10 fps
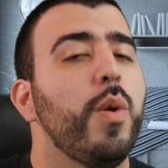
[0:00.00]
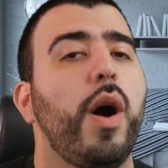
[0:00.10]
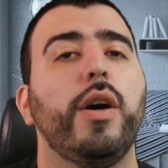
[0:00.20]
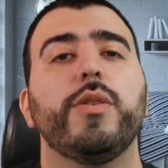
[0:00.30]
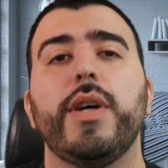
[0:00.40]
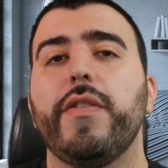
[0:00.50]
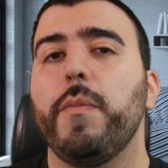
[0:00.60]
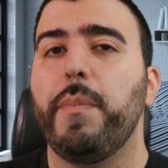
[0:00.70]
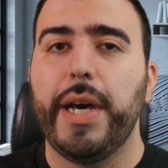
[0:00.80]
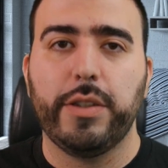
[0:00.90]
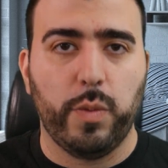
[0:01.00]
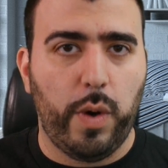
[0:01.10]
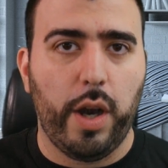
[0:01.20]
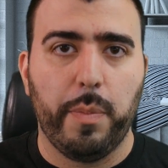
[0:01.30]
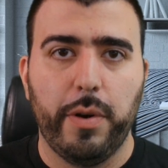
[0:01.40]
You also have the best
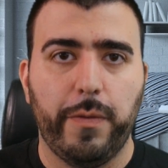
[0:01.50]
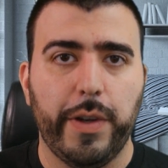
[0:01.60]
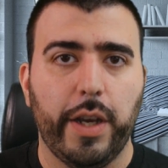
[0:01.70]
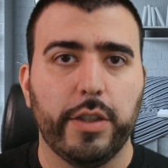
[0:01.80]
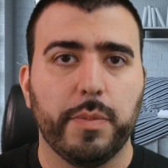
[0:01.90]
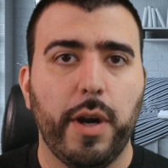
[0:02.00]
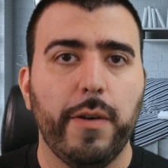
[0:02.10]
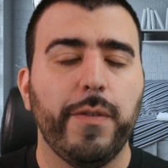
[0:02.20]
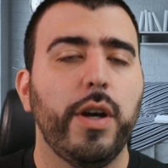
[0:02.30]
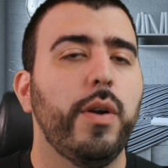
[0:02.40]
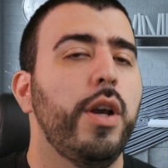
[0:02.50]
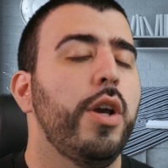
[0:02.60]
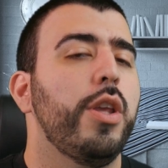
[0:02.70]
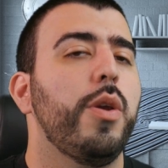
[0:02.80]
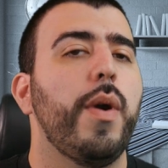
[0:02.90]
waterproofing on a smartphone.
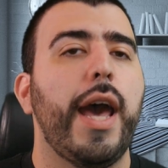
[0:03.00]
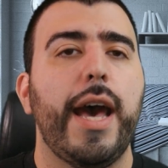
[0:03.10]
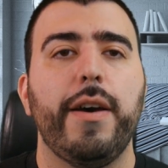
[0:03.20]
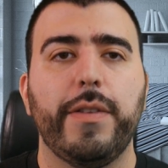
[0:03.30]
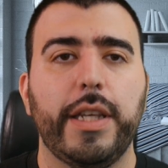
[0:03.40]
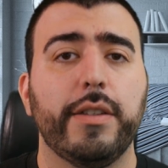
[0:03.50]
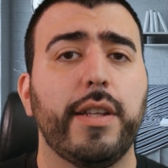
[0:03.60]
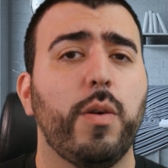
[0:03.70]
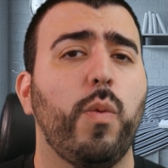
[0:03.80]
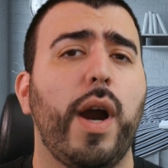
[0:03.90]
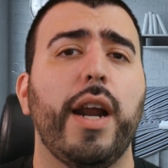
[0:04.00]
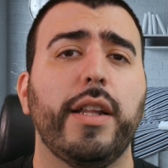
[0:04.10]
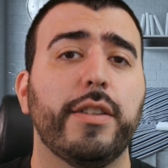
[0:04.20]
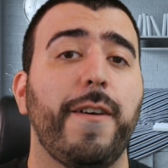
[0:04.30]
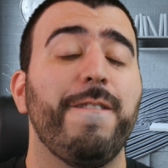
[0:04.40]
You have things like
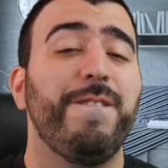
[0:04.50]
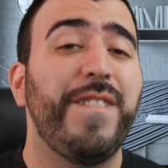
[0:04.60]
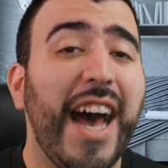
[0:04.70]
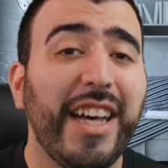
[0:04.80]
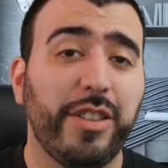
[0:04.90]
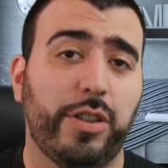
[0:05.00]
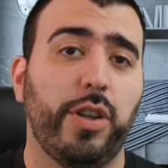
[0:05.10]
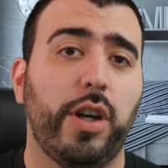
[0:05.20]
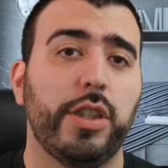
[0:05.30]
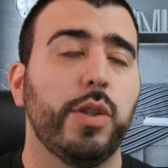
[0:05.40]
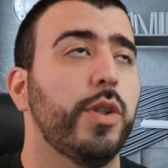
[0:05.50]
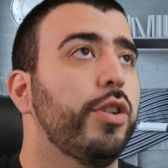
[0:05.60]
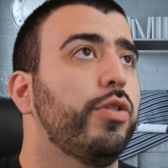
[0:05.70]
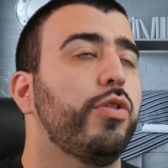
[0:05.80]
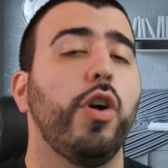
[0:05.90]
wireless fast charging,
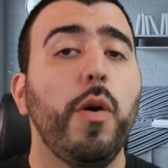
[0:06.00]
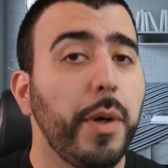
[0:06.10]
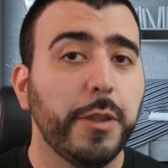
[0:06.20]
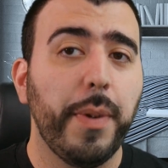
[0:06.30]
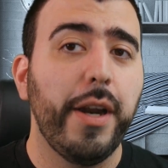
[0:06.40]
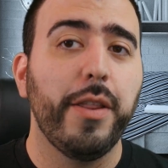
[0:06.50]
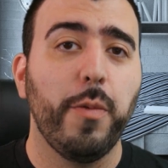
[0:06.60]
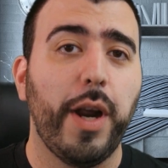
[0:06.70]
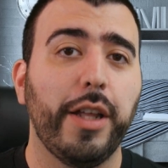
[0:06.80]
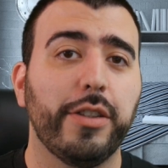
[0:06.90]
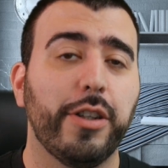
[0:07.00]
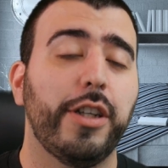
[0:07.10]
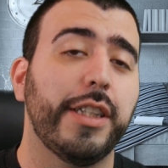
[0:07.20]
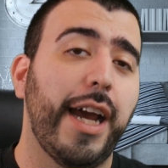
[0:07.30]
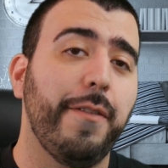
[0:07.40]
which is so much better than wireless
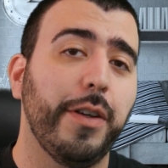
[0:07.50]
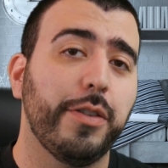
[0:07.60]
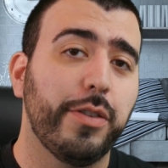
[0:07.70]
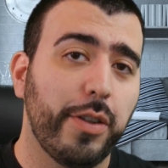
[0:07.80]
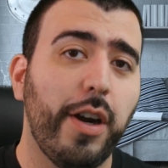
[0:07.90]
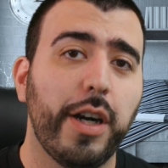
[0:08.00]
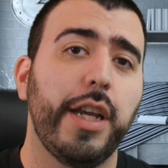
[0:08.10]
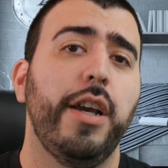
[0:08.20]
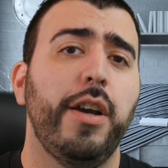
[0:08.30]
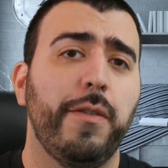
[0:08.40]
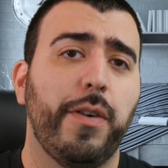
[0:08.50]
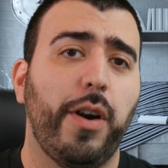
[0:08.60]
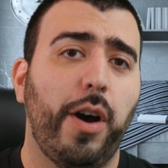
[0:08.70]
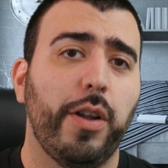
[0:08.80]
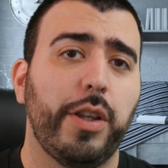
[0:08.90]
charging. I feel sorry
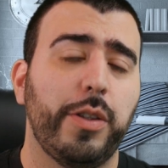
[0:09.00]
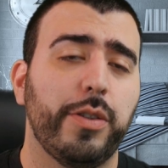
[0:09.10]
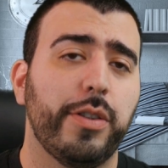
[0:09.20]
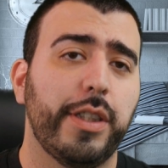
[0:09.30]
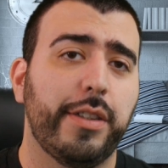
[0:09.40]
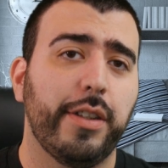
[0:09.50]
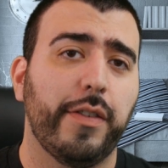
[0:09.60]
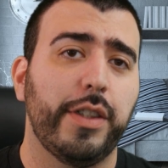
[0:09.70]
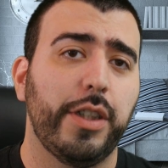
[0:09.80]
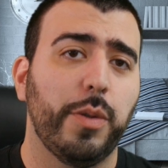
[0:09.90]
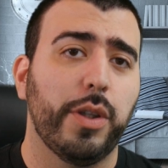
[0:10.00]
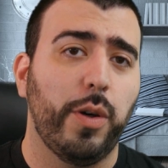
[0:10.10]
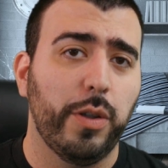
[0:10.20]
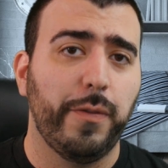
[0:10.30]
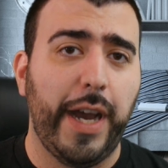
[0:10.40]
for all the users that still have to deal
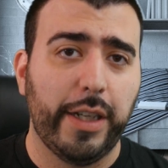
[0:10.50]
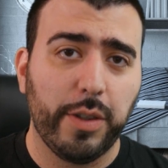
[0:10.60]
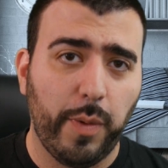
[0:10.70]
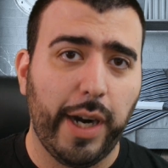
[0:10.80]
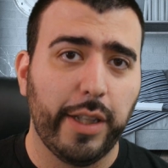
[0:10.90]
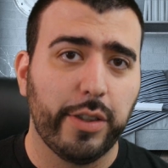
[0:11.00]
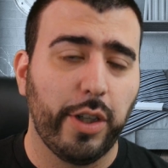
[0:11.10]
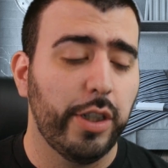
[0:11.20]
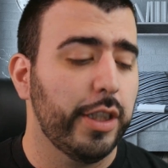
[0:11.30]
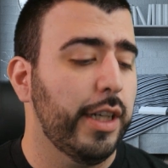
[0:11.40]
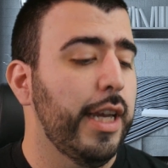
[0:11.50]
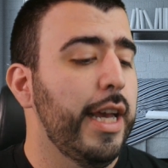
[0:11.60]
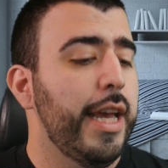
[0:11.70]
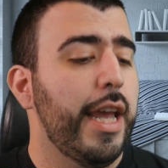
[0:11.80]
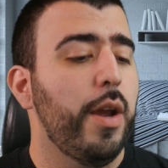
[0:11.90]
with old fashioned wireless charging.
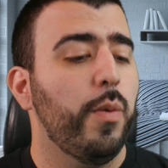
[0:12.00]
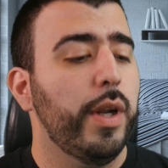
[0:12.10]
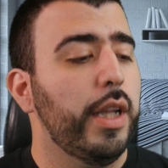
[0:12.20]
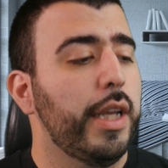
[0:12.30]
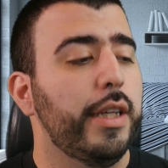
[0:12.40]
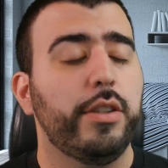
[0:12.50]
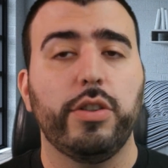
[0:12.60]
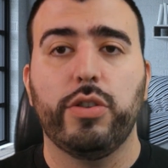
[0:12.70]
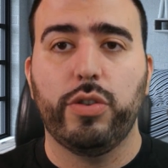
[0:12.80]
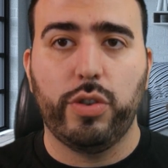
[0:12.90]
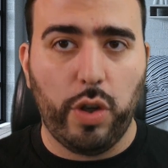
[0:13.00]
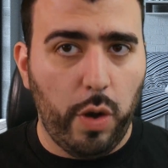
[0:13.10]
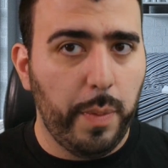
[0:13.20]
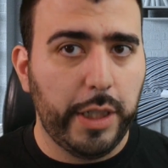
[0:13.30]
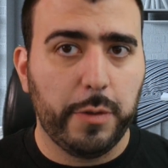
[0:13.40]
It really is just
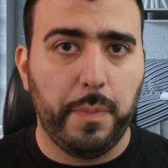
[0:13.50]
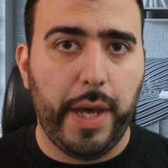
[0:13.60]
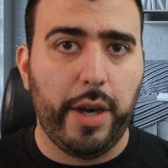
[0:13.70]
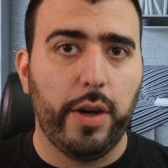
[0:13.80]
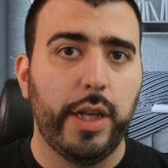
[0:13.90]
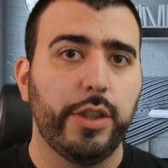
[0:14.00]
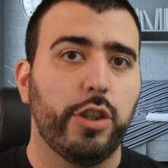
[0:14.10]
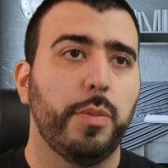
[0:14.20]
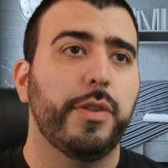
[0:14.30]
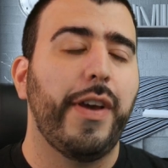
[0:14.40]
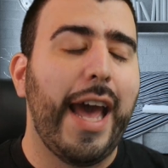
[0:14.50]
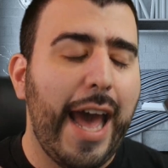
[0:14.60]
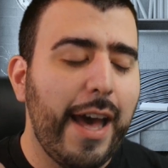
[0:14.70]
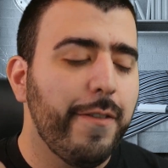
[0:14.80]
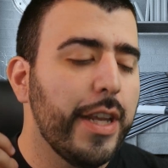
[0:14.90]
so much better in terms of
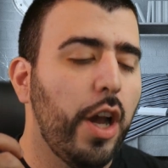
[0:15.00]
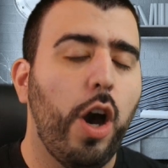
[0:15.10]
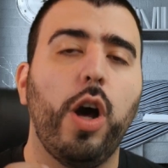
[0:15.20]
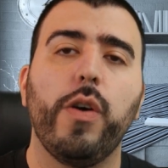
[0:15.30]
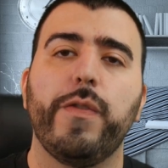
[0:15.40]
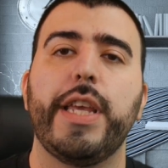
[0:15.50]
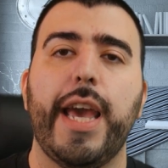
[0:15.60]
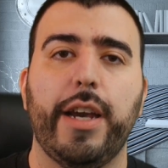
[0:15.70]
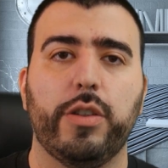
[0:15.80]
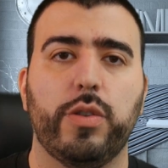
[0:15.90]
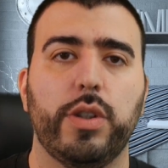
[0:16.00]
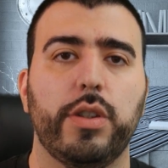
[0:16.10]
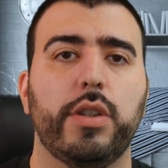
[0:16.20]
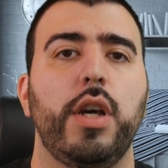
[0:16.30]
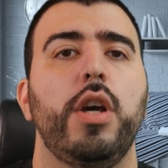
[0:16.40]
having all the
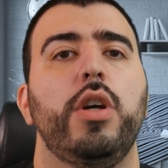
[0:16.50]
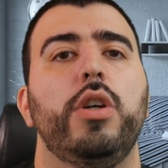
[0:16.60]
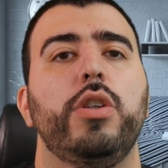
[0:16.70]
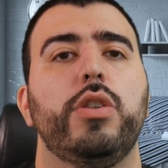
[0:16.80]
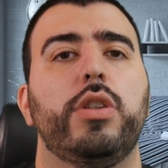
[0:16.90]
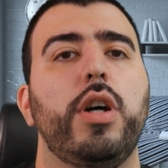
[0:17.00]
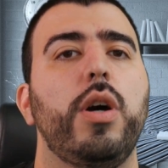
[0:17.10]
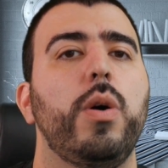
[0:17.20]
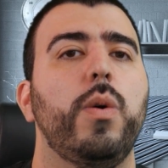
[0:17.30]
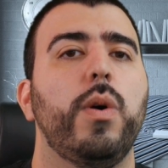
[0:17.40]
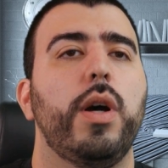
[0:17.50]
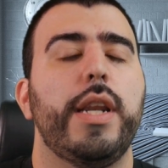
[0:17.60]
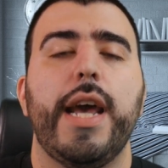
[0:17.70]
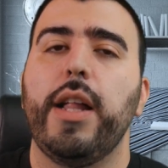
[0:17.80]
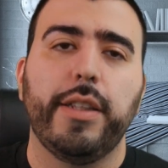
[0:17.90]
extras. So
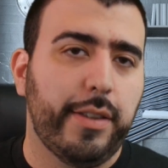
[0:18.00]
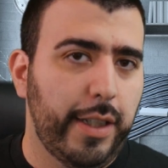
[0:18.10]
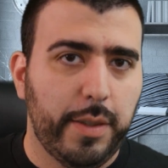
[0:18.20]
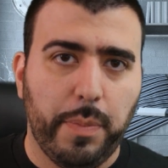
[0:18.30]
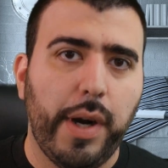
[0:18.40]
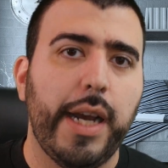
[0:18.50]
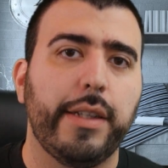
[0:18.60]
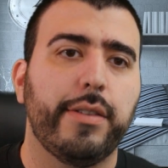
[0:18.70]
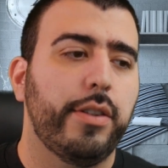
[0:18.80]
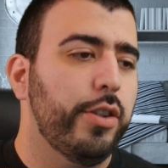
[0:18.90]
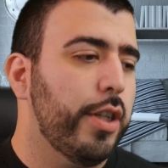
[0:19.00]
now let's get to price.